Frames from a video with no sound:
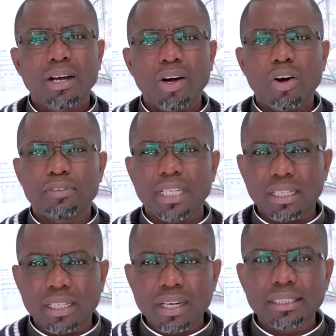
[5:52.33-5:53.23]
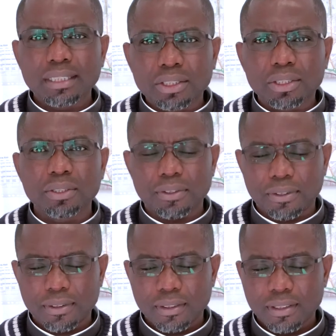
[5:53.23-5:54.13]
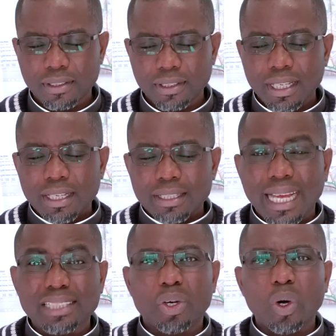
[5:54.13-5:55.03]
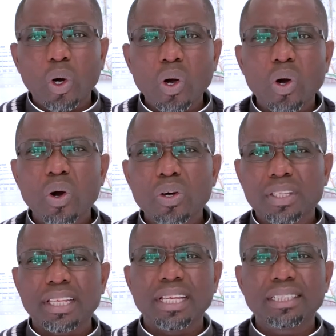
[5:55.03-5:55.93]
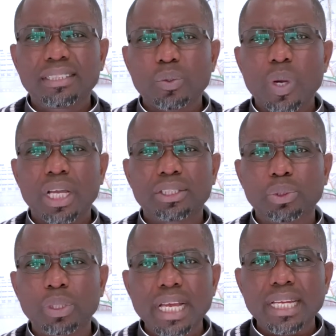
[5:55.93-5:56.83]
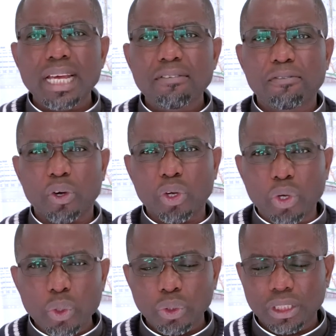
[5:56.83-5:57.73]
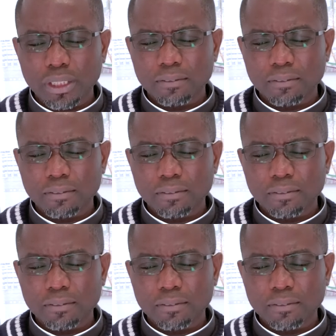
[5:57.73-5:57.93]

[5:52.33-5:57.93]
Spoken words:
of the great truth that all things work together for good